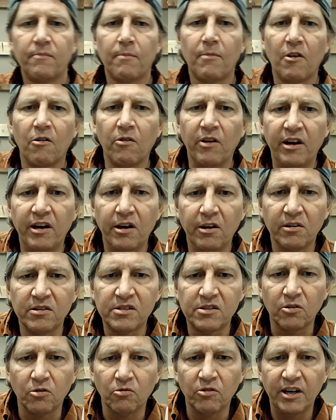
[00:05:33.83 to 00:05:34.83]
right here is
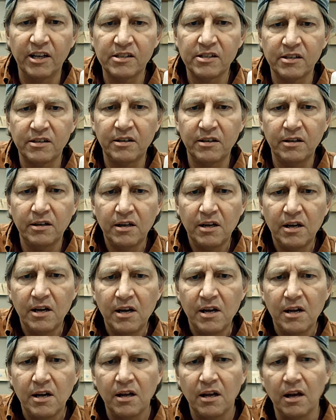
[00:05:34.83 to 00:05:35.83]
the resin,
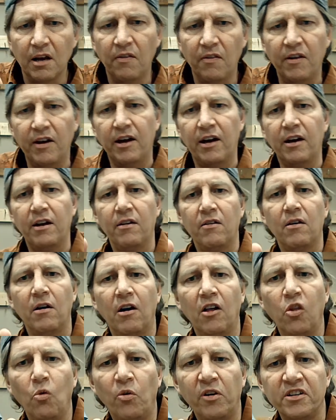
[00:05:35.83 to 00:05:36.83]
and then the
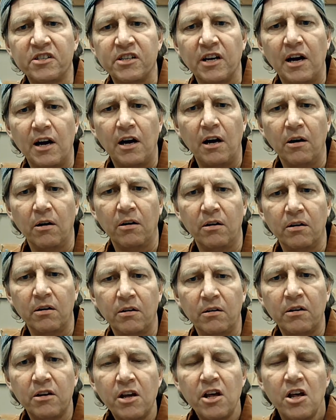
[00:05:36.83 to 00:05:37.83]
other one is a
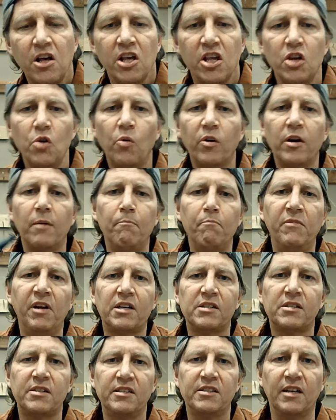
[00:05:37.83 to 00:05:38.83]
hardener. You want to
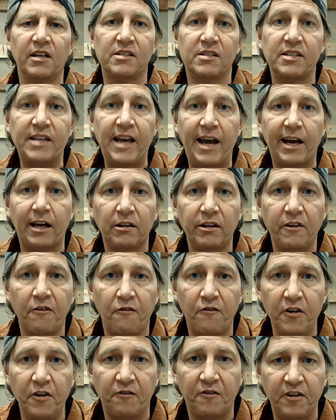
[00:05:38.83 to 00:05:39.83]
mix these exactly
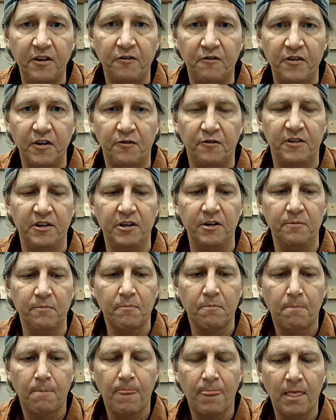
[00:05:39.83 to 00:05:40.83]
50-50.
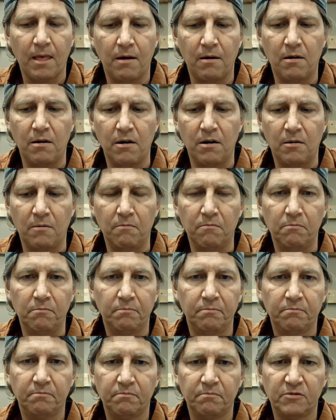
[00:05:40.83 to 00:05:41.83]

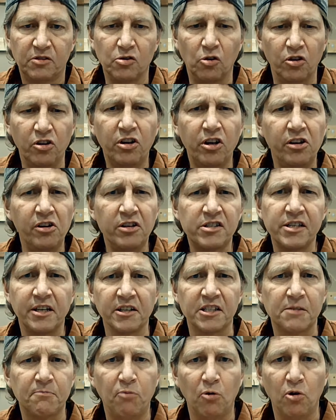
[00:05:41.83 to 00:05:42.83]
So you can use a
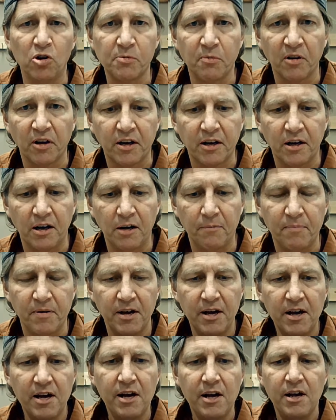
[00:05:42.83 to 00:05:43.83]
disposable cup
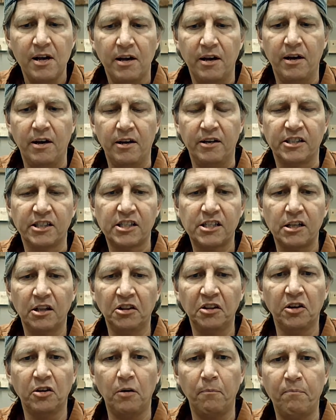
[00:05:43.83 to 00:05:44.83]
and just a
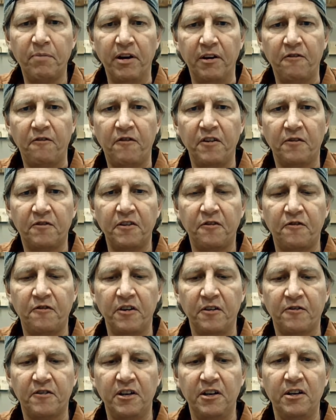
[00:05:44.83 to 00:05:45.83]
little bit,
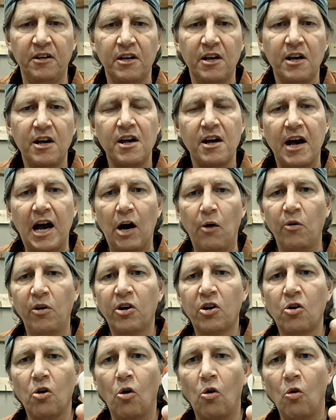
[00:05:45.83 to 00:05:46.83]
50-50. I
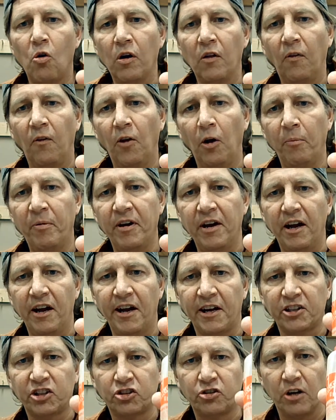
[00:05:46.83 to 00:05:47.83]
would go a little bit
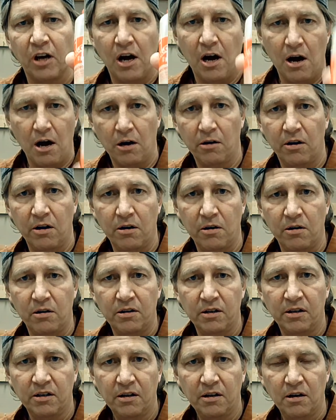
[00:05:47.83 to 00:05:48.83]
extra
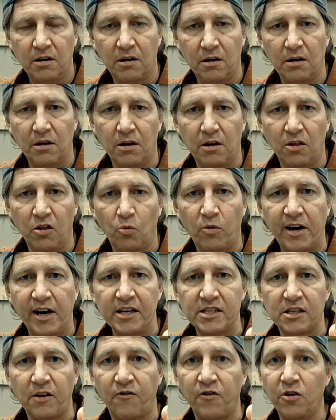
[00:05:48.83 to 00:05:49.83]
hardener.
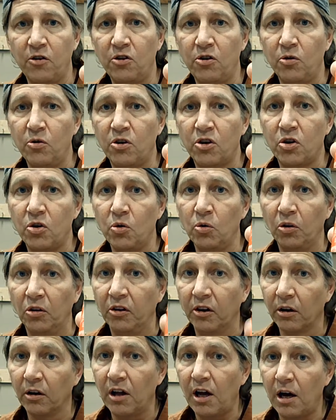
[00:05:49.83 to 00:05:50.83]
Otherwise, if you do too
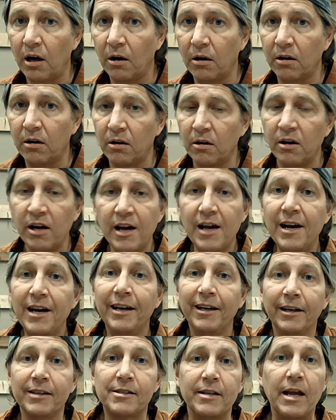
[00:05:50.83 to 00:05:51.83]
little hardener,
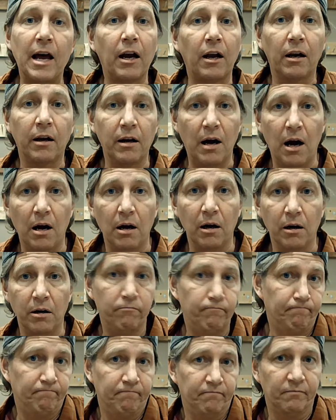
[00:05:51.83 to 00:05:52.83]
it's not going to get hard.
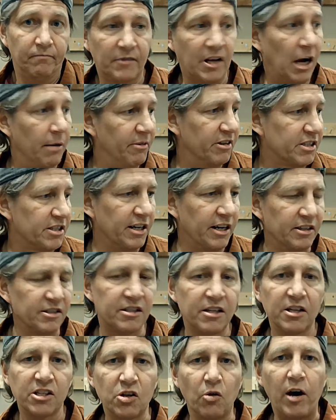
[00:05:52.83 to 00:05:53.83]
Common
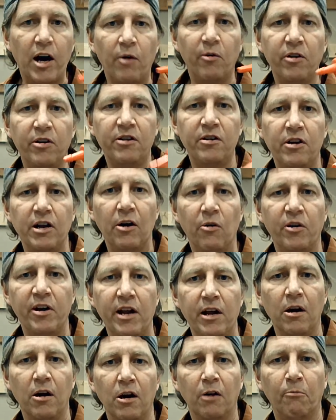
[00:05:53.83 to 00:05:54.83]
sense. So I would
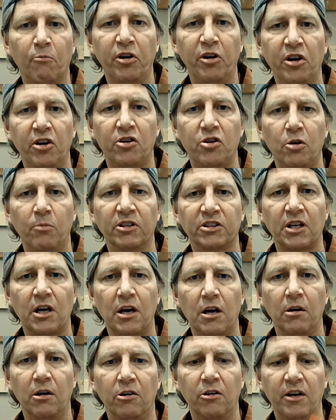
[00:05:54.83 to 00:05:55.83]
err on putting too much
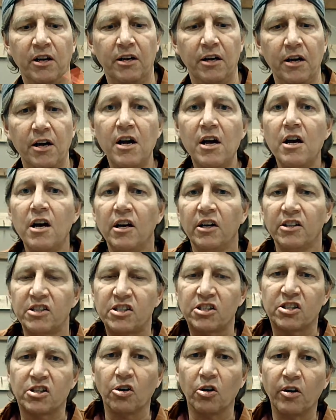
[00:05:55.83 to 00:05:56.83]
hardener in.
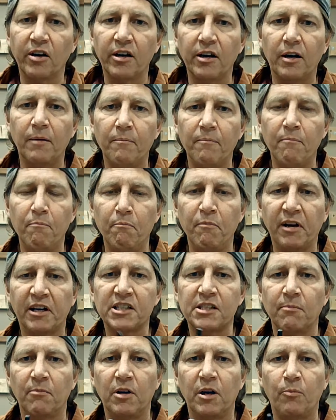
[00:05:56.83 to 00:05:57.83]
Stir it up, mix
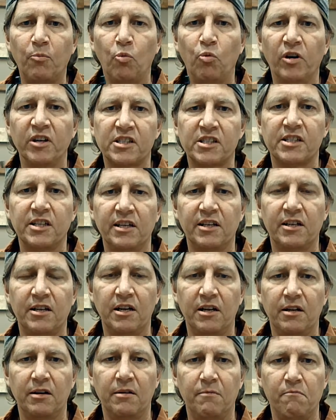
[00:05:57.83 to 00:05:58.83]
them up. Once it
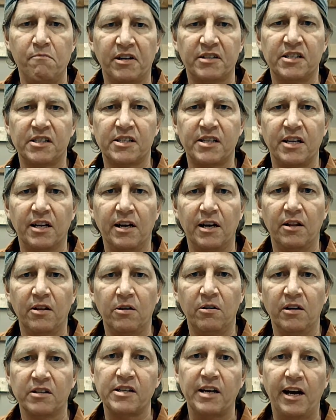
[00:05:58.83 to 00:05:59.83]
mixes
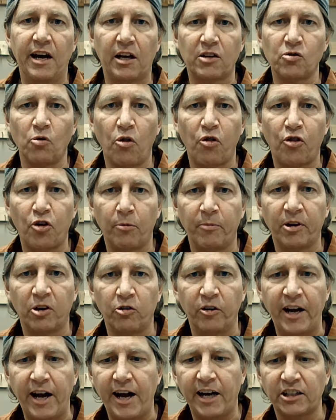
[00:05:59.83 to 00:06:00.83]
together, it's an exothermic
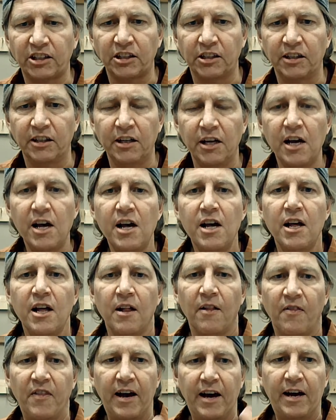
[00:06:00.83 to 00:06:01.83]
reaction
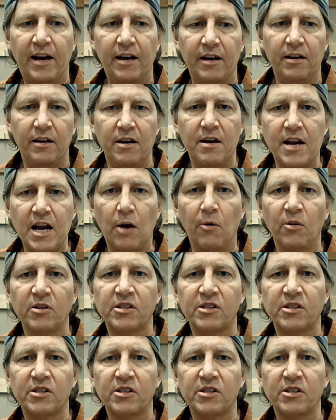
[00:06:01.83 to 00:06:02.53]
that now it's